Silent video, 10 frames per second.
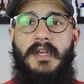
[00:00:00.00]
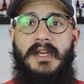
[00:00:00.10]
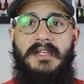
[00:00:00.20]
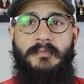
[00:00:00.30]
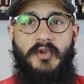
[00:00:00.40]

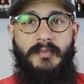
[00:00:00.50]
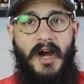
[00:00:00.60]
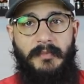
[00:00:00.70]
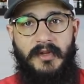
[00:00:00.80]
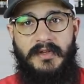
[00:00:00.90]
his most
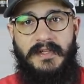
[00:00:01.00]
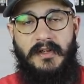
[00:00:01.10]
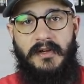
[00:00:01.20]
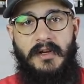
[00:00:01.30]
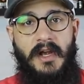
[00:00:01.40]
popular
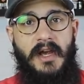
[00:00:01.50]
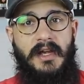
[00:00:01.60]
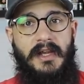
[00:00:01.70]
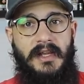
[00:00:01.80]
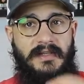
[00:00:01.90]
seller.
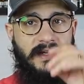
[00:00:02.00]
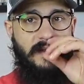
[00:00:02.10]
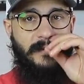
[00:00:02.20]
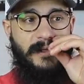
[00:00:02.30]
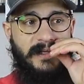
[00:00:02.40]
Again, that's
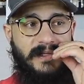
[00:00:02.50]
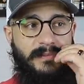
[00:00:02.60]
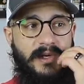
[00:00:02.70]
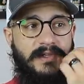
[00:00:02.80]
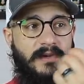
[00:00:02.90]
Sandalwood and
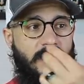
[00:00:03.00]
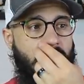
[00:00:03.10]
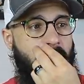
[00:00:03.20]
Espresso.